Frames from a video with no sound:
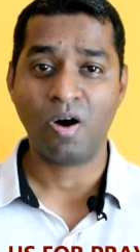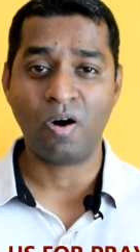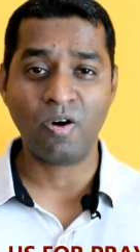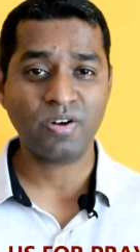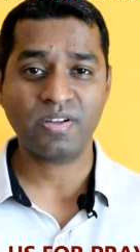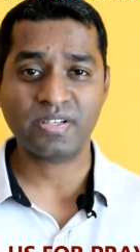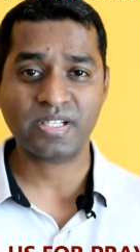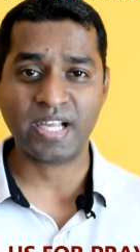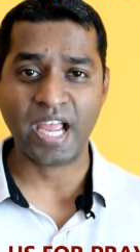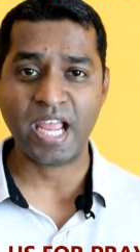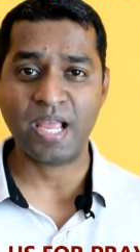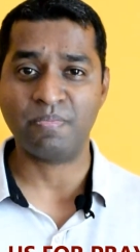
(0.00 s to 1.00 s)
honor
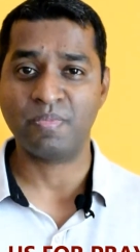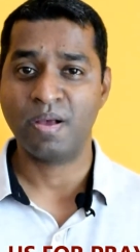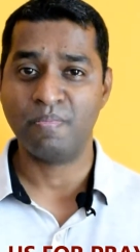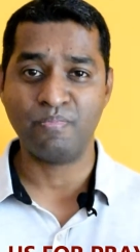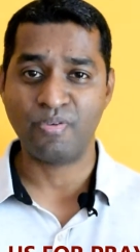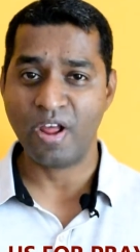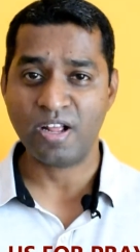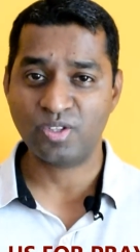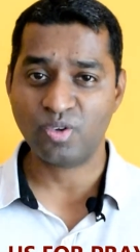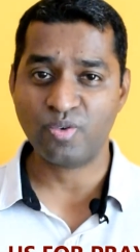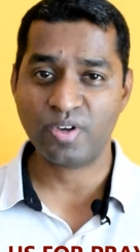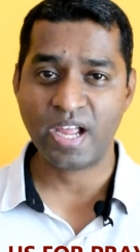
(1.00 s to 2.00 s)
came,
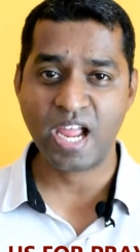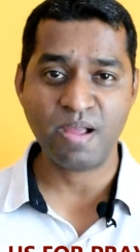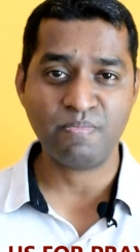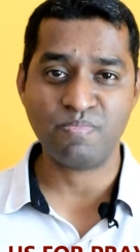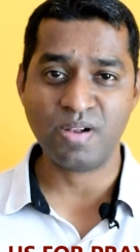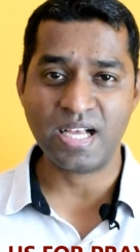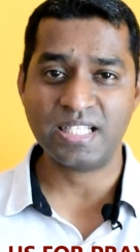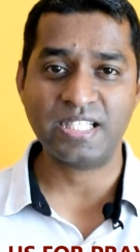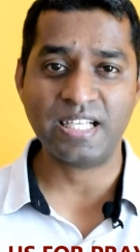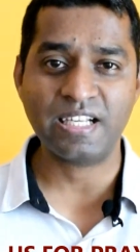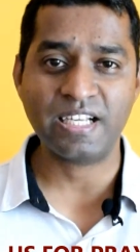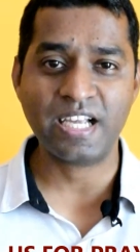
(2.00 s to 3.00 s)
breakthrough came,
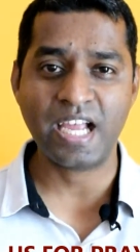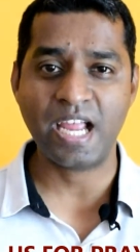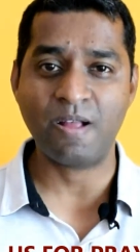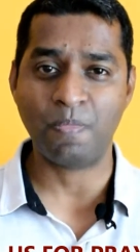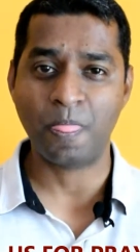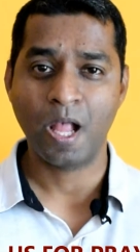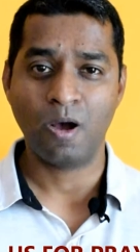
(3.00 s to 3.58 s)
blessing came.